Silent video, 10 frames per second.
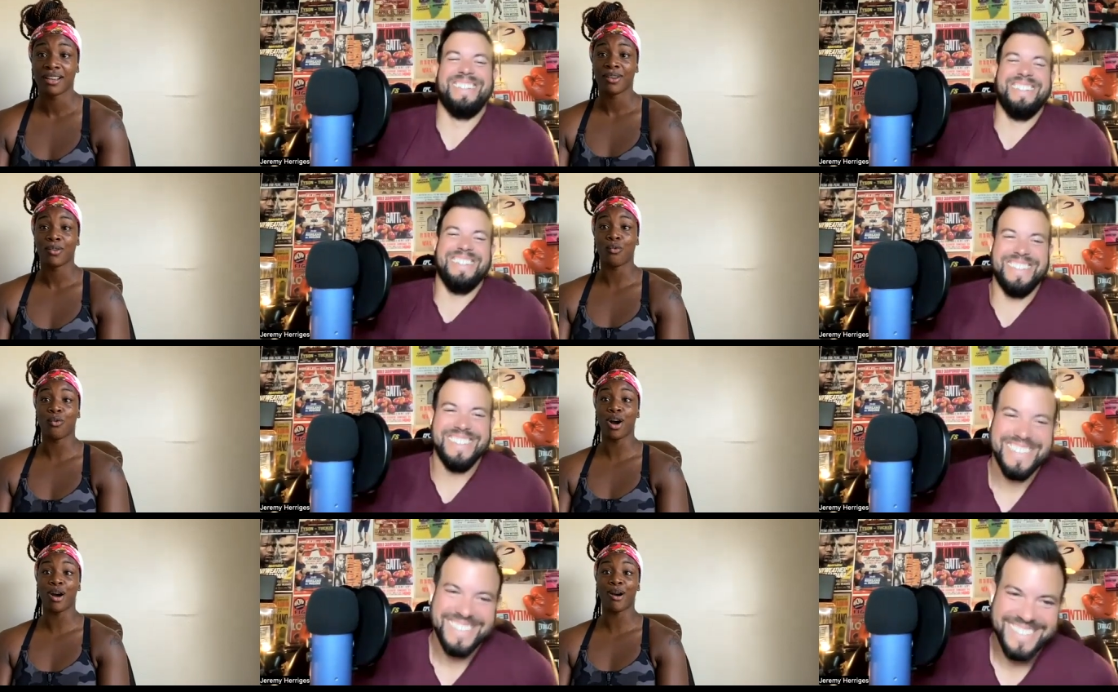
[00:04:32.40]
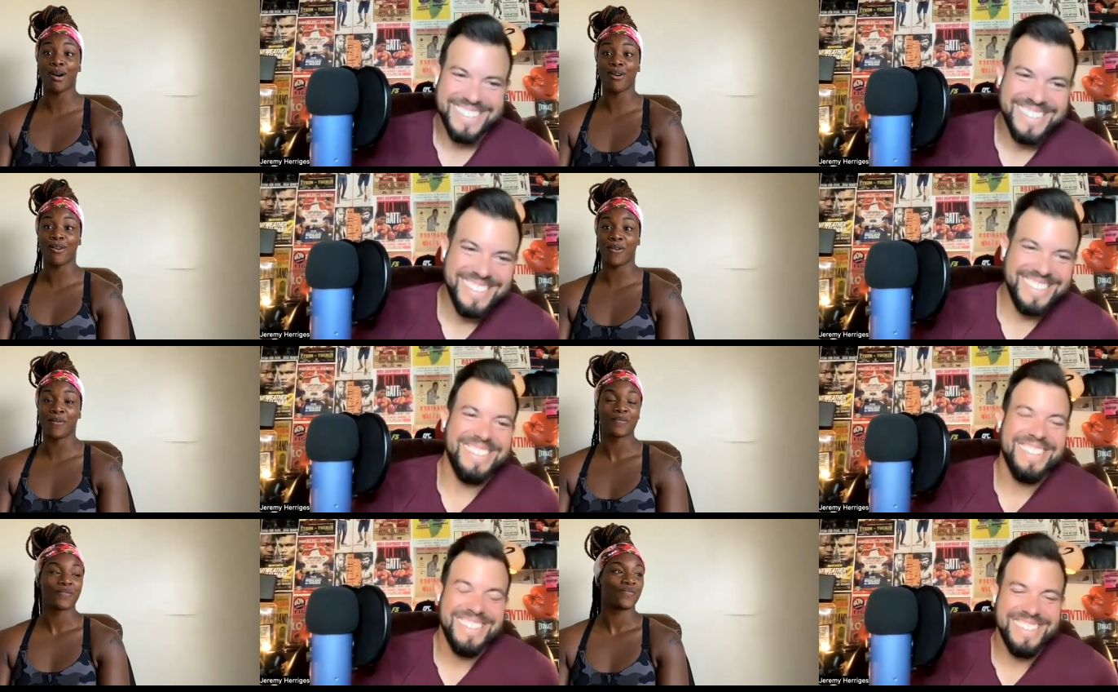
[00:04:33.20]
Speaker 1: Whoa.
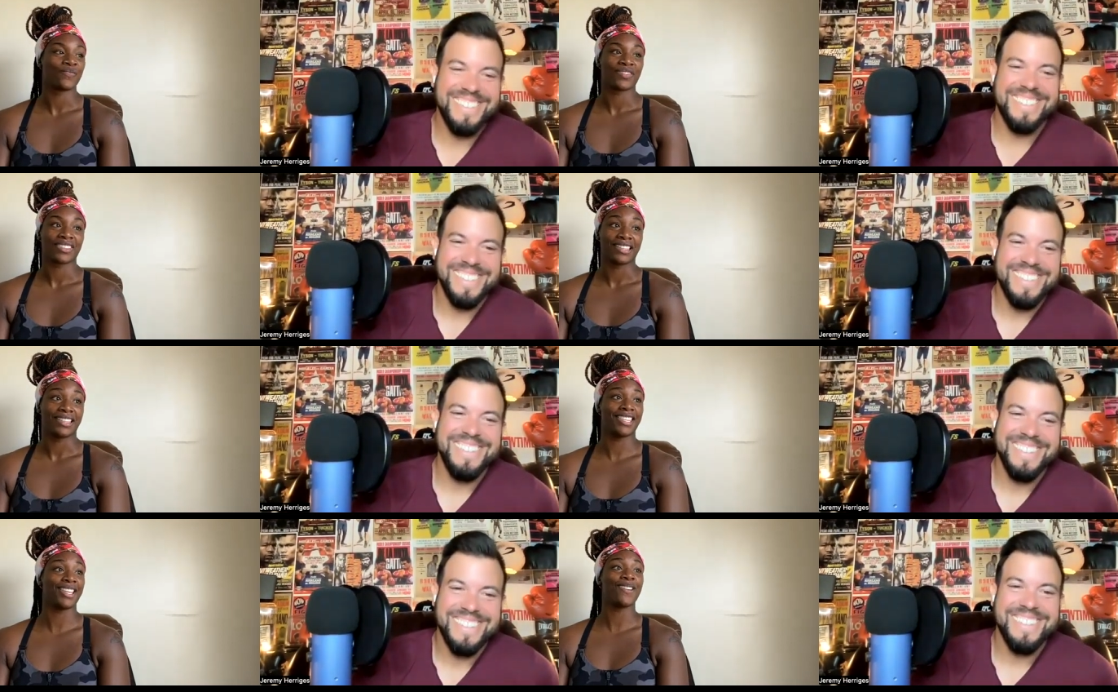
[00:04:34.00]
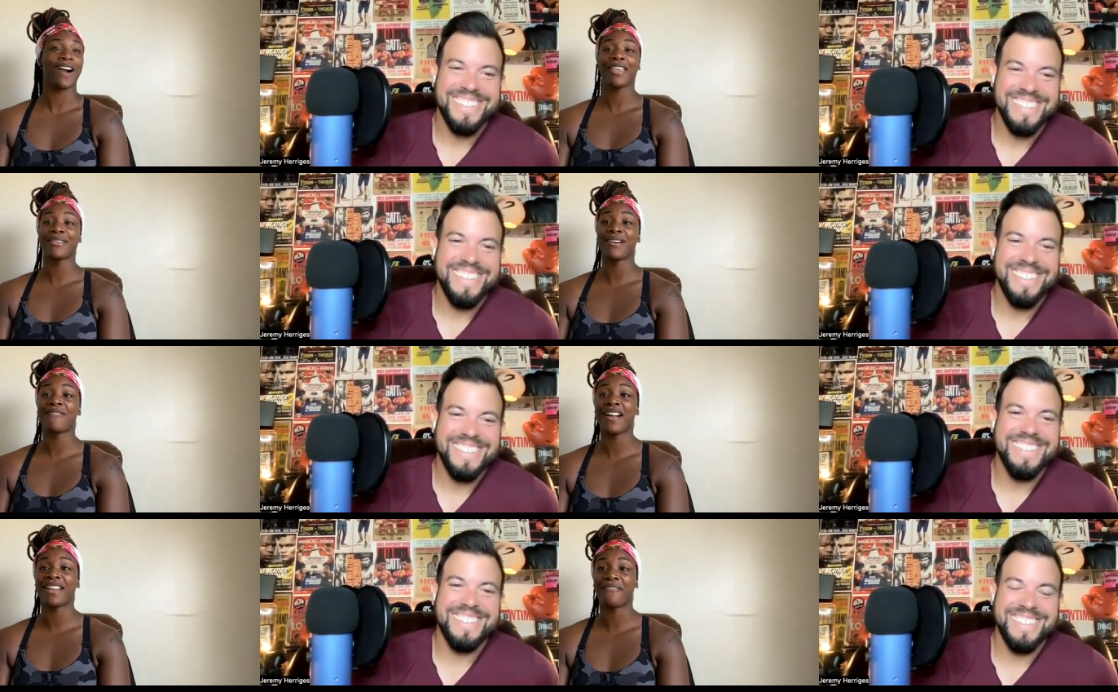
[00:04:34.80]
Yo, how you gonna
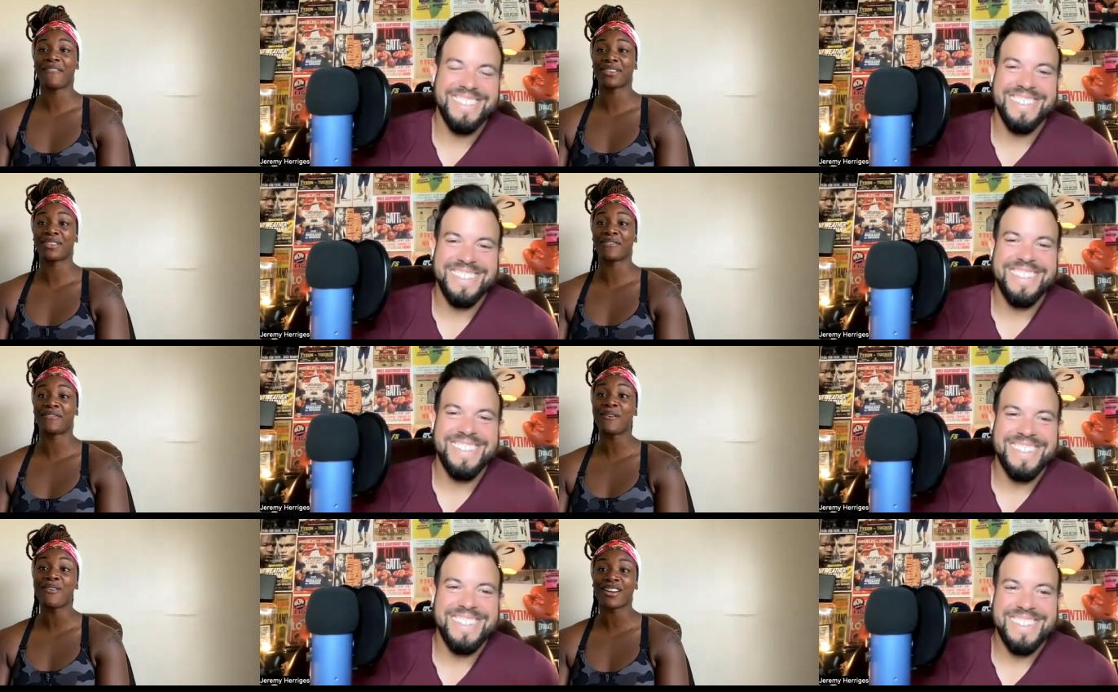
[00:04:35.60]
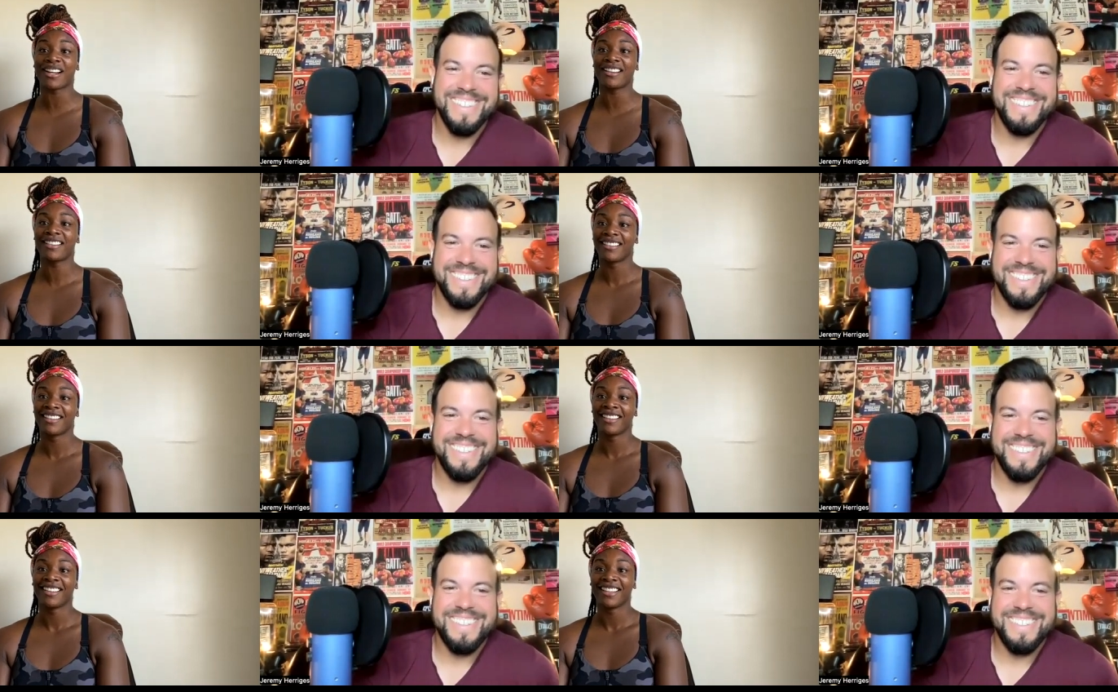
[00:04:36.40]
fight at 54
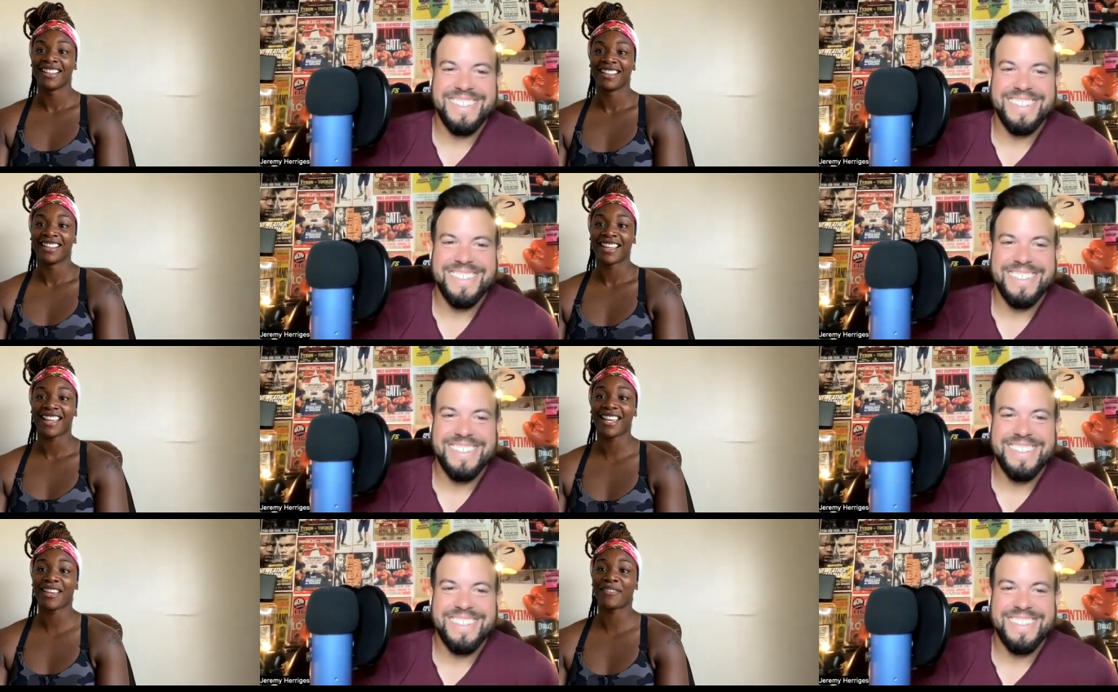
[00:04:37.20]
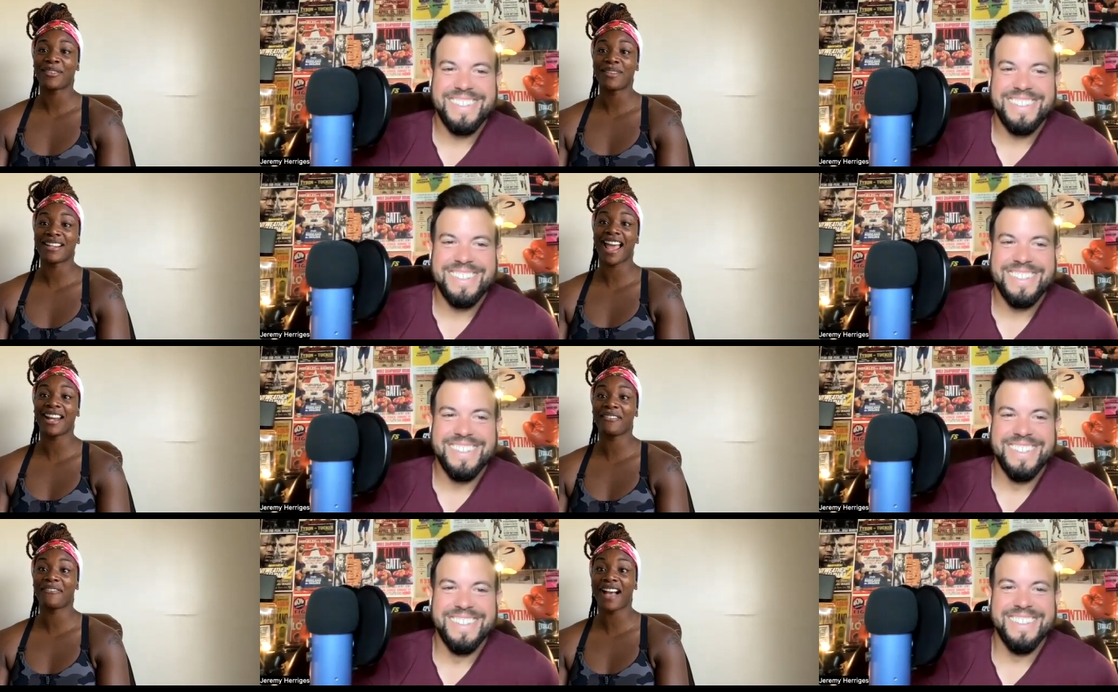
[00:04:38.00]
if you
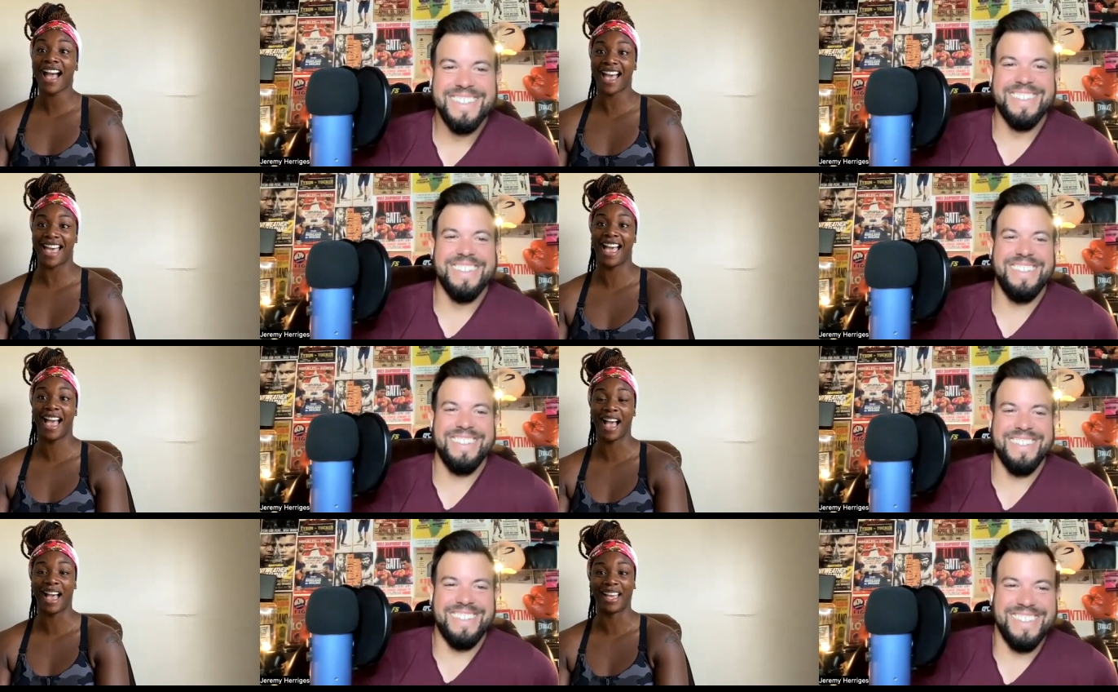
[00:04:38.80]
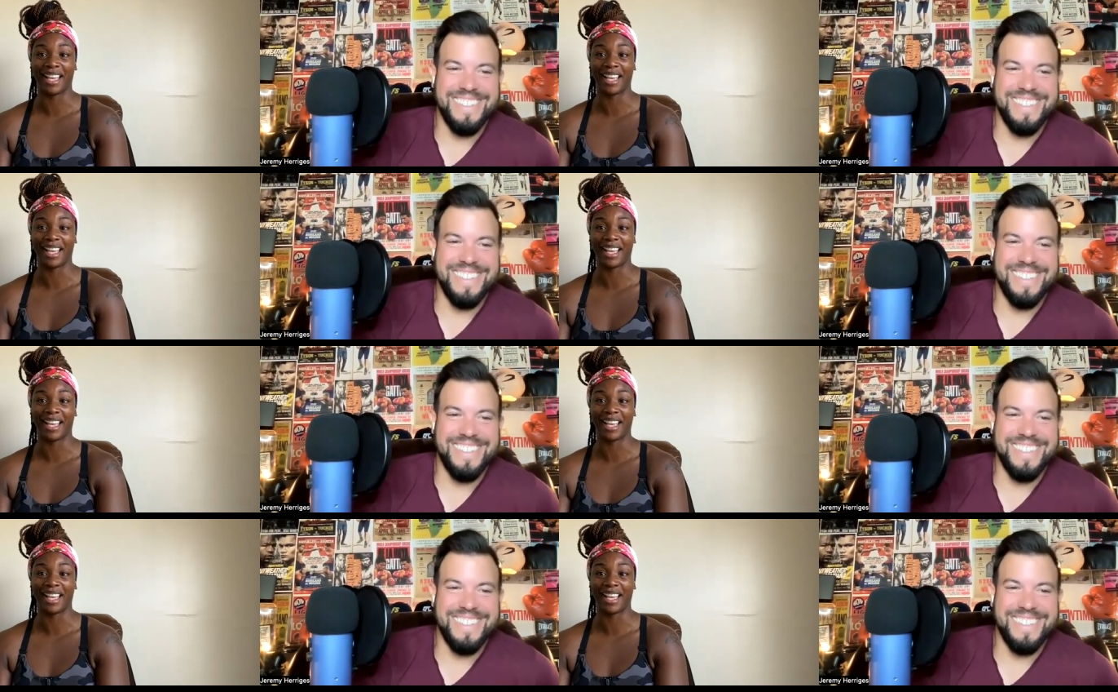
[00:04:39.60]
195?